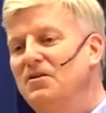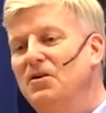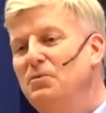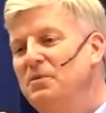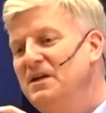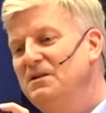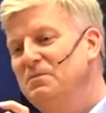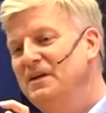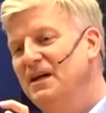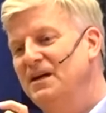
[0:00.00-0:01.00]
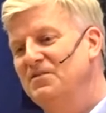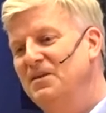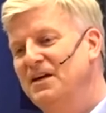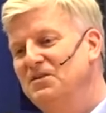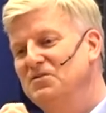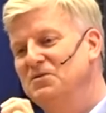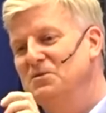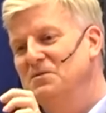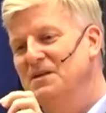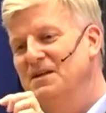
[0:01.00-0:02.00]
No, we, no? we are trying
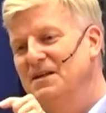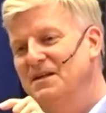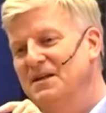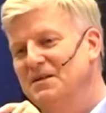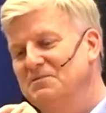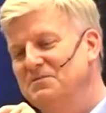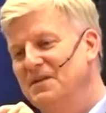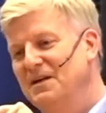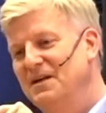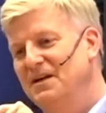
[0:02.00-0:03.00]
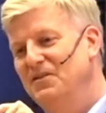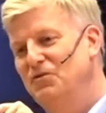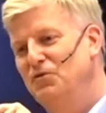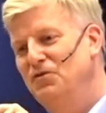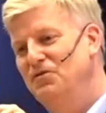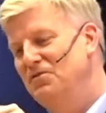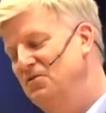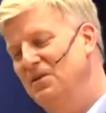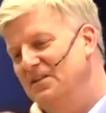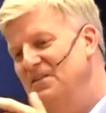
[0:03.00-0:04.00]
to, uh, to,
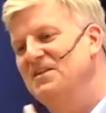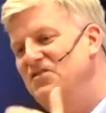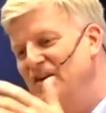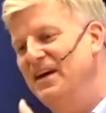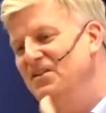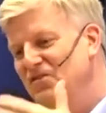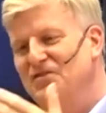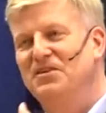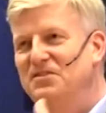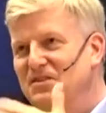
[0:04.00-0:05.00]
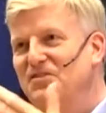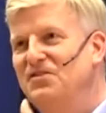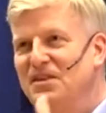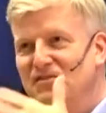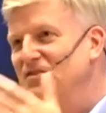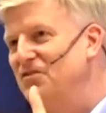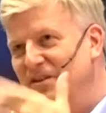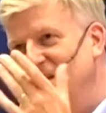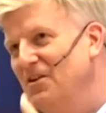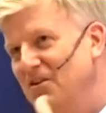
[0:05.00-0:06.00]
to, let's say, change the decision
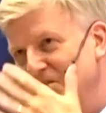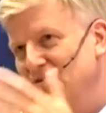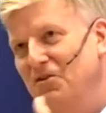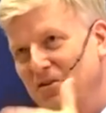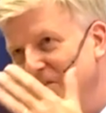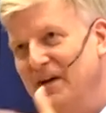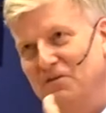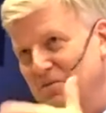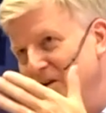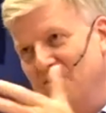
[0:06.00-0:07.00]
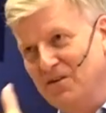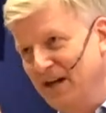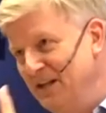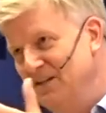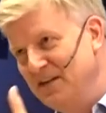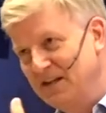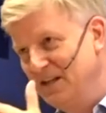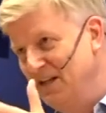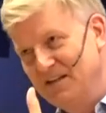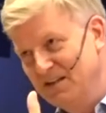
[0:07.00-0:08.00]
tree or the neural network or any
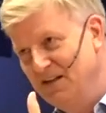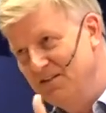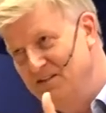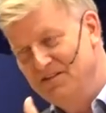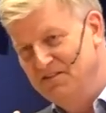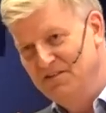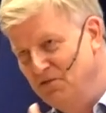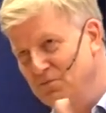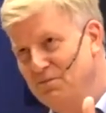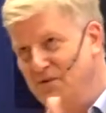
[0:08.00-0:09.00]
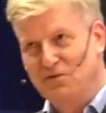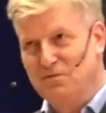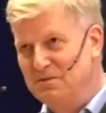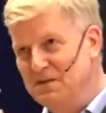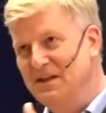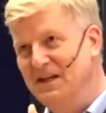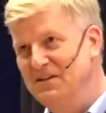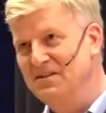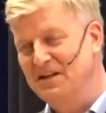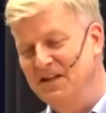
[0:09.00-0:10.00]
technique. This works with
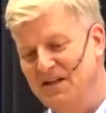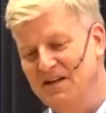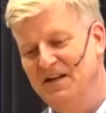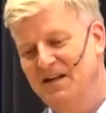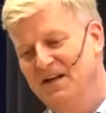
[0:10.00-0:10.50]
any technique.